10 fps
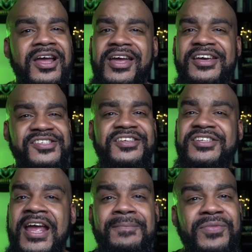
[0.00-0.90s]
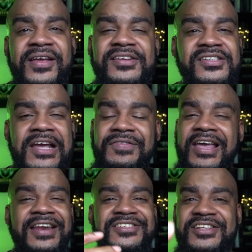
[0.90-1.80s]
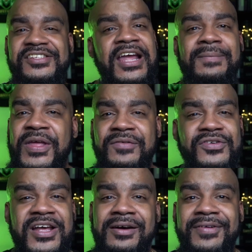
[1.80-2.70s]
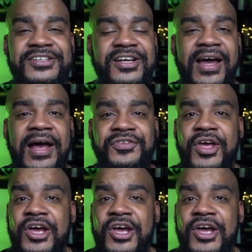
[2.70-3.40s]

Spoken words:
It's the same thing in safety, and it's the same thing for salvation, guys.